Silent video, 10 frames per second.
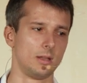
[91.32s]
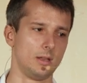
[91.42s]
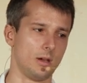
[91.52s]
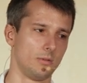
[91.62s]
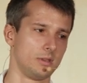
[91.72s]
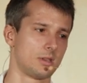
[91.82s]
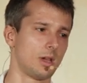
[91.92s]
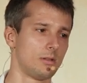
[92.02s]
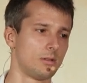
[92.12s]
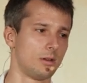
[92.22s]
Now, the
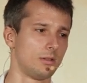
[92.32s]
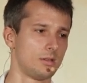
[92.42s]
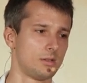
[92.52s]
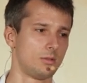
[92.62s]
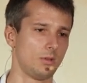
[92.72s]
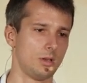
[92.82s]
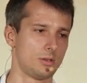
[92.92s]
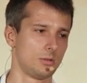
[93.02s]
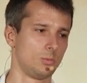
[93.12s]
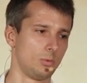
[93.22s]
scheduler in this
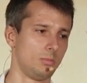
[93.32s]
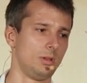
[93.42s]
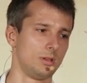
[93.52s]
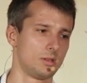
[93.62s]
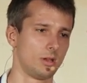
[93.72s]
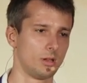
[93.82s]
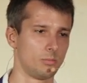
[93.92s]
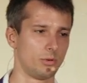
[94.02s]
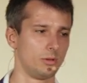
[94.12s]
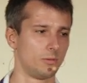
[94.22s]
situation would be a single
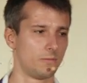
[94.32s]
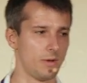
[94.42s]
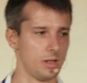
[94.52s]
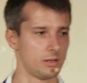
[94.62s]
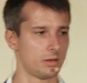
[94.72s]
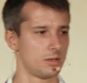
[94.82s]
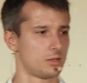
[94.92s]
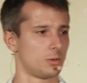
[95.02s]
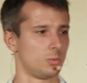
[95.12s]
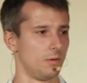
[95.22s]
point of failure,
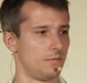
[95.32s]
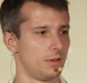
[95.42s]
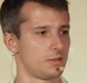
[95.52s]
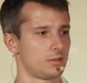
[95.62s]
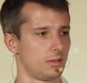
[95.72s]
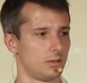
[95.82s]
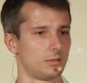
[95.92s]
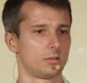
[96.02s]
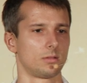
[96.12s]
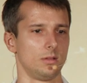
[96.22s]
so we fixed
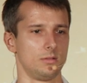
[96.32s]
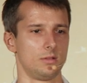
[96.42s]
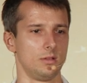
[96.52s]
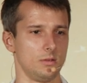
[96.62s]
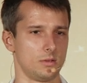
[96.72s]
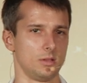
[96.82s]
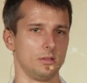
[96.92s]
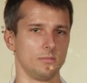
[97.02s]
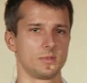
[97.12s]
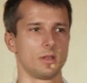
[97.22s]
it,
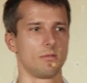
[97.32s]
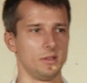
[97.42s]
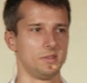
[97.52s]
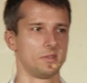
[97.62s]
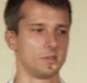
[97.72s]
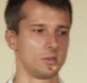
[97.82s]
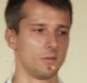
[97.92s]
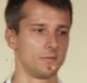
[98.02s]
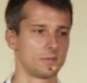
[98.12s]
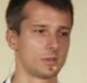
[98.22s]
introducing several instances
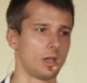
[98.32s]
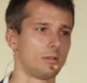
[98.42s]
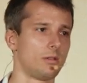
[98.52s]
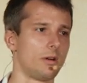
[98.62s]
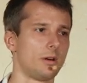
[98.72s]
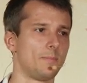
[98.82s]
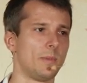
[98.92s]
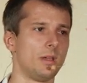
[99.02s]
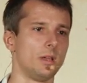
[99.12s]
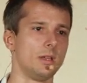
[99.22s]
of scheduler.
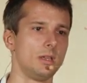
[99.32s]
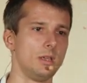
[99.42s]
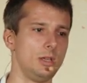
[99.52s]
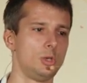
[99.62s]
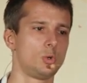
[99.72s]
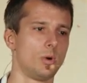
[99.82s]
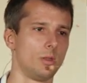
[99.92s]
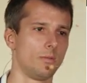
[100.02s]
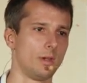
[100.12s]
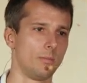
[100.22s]
Each
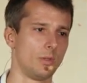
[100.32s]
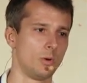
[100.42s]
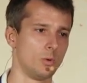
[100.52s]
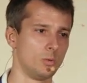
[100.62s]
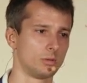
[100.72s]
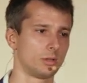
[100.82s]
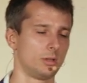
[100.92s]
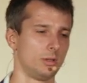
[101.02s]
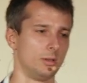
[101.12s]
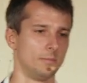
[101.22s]
one of them, though,
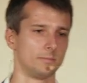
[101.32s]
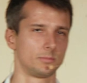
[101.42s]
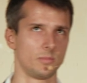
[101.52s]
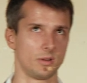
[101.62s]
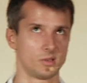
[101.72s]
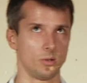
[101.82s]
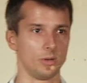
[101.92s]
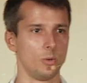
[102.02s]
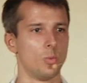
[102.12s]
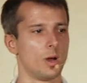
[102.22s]
um, there is
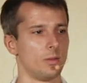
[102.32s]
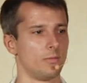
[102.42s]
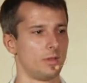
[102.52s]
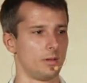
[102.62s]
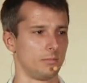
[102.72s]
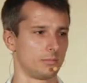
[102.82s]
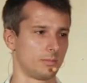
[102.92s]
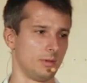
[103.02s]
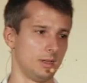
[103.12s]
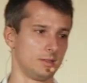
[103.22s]
only one of
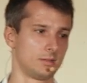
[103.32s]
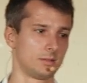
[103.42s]
them that